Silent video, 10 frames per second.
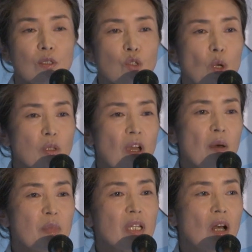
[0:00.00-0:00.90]
Don't
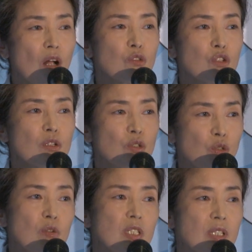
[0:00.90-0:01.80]
commit cultural
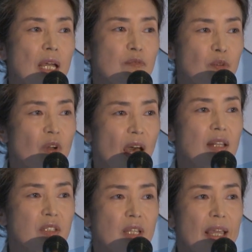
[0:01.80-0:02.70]
suicide, for
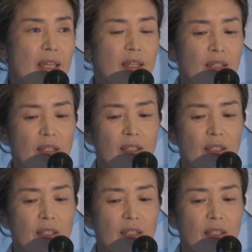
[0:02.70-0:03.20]
God's sake.